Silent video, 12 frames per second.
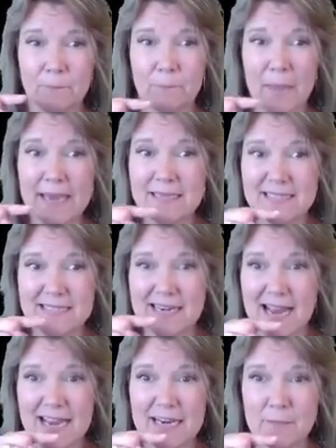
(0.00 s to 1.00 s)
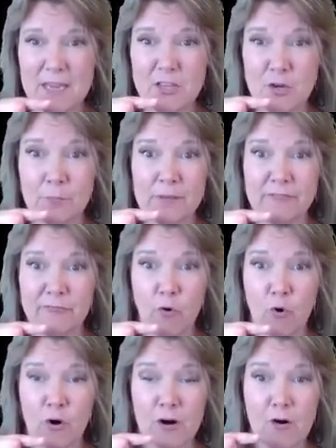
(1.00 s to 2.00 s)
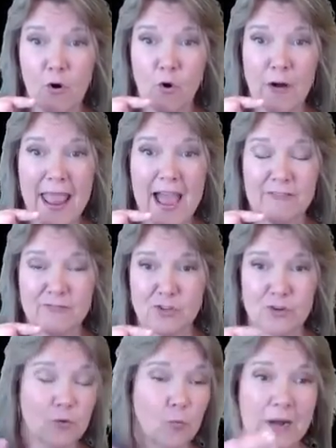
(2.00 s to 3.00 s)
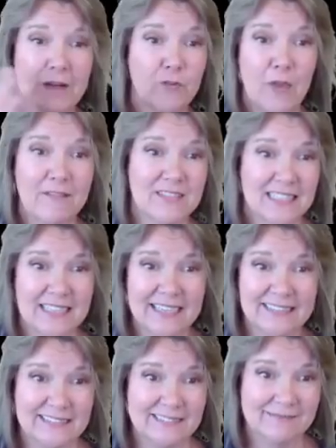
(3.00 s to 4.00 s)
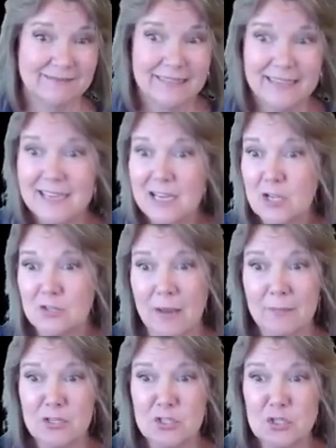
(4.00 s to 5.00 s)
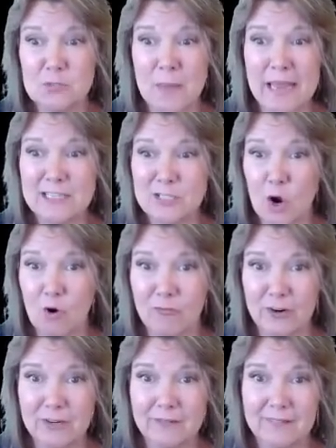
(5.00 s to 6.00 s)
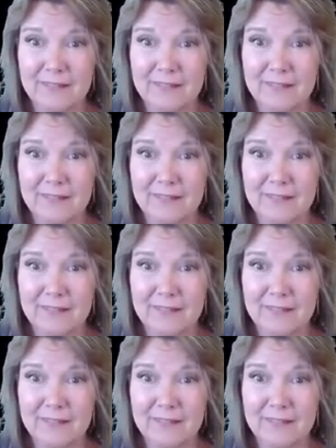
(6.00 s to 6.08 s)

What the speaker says: pasted item either before or after whatever you have selected. So I'm going to choose paste over.